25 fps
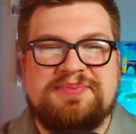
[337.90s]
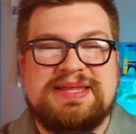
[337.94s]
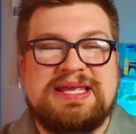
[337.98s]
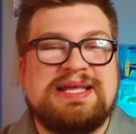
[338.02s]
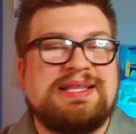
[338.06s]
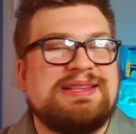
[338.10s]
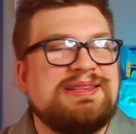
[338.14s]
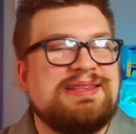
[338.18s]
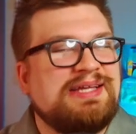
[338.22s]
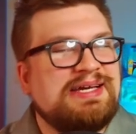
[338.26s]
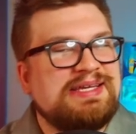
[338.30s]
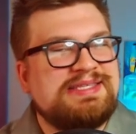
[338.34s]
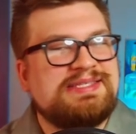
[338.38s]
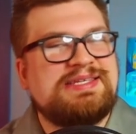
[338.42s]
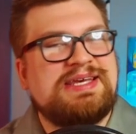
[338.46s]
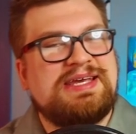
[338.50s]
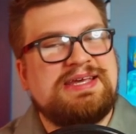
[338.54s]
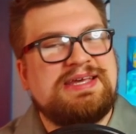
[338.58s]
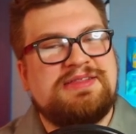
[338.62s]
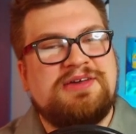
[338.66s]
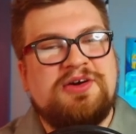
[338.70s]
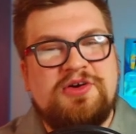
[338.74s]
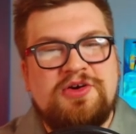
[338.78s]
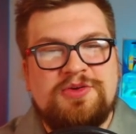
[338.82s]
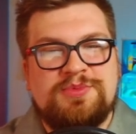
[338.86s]
Let's say the
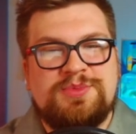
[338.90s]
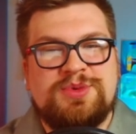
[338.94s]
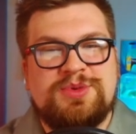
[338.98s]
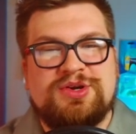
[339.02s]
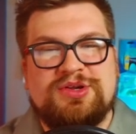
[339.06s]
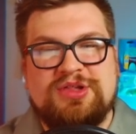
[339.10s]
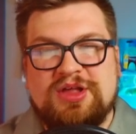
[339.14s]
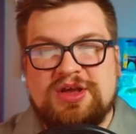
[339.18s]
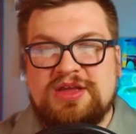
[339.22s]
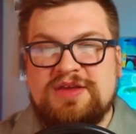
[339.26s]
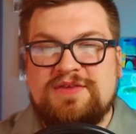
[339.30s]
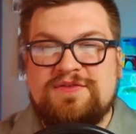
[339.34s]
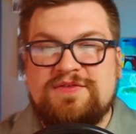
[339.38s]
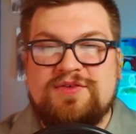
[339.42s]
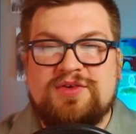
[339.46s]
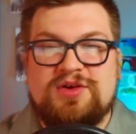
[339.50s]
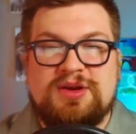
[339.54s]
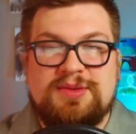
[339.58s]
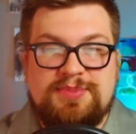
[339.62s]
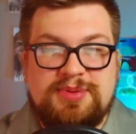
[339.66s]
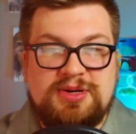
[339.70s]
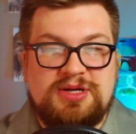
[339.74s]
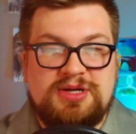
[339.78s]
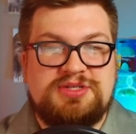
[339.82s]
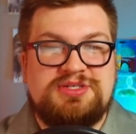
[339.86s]
home you're looking for to
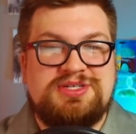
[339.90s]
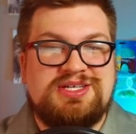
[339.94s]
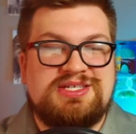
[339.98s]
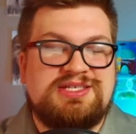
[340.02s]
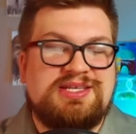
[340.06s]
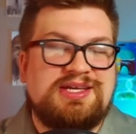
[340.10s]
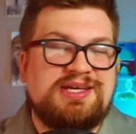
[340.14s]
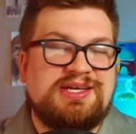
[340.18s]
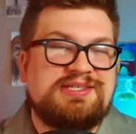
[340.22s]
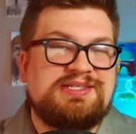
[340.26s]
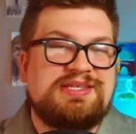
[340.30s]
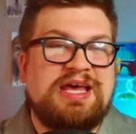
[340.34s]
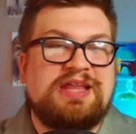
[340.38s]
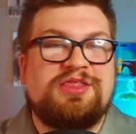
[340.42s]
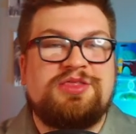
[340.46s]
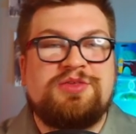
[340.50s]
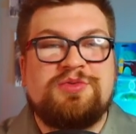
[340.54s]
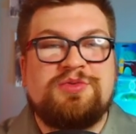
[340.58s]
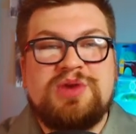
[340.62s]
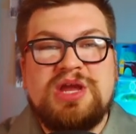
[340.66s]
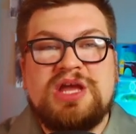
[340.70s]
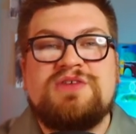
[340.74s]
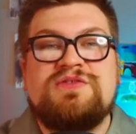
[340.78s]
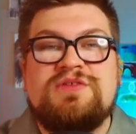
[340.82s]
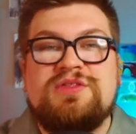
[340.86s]
purchase lists at
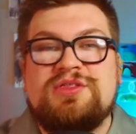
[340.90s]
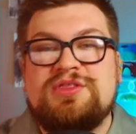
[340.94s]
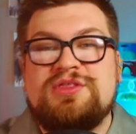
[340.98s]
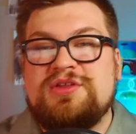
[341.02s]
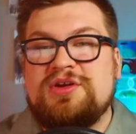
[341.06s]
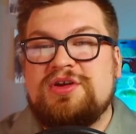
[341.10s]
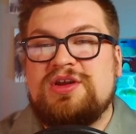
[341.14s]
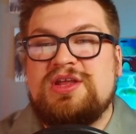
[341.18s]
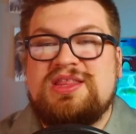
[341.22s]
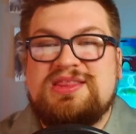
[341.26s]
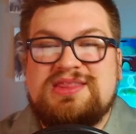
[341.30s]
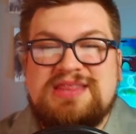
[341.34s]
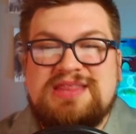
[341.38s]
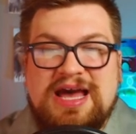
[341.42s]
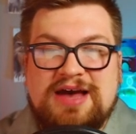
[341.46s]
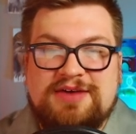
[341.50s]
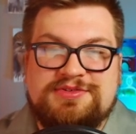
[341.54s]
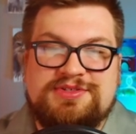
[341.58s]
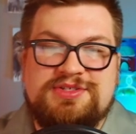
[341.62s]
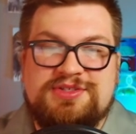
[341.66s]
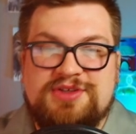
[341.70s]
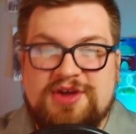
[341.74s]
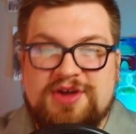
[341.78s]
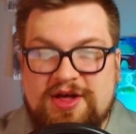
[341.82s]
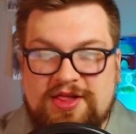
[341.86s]

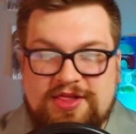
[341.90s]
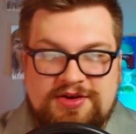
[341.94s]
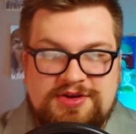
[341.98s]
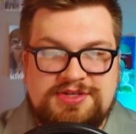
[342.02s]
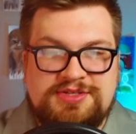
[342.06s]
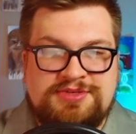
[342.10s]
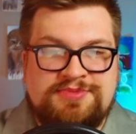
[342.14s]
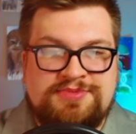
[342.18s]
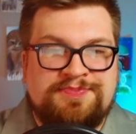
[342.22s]
$330,000.